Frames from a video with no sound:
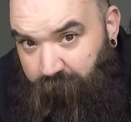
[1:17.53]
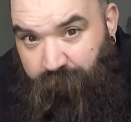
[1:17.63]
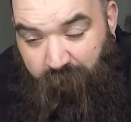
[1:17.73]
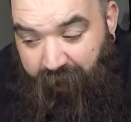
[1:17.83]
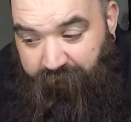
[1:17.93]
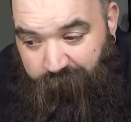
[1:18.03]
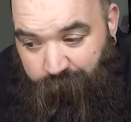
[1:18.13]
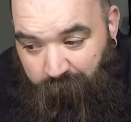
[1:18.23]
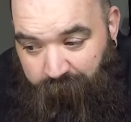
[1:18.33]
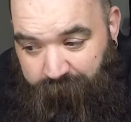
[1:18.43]
Traxxas
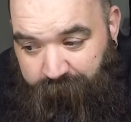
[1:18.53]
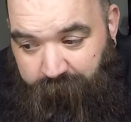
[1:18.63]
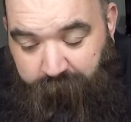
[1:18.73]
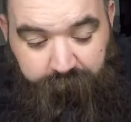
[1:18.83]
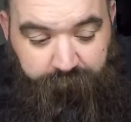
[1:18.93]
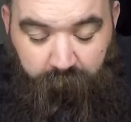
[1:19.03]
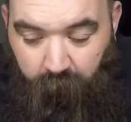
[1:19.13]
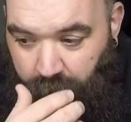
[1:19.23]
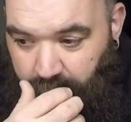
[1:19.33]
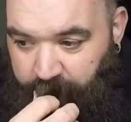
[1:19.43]
parts,
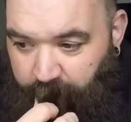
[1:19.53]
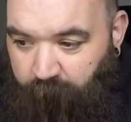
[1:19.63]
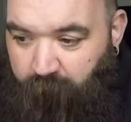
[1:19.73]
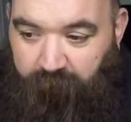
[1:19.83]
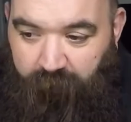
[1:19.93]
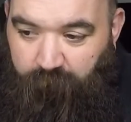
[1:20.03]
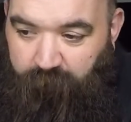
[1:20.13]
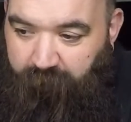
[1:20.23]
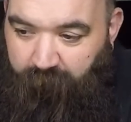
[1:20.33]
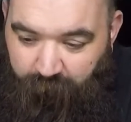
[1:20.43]
so they're
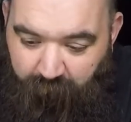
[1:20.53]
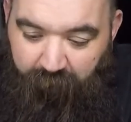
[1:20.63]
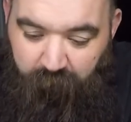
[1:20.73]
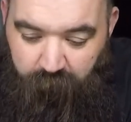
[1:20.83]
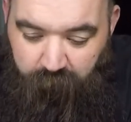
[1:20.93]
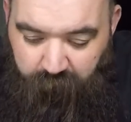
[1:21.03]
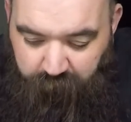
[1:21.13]
readily available.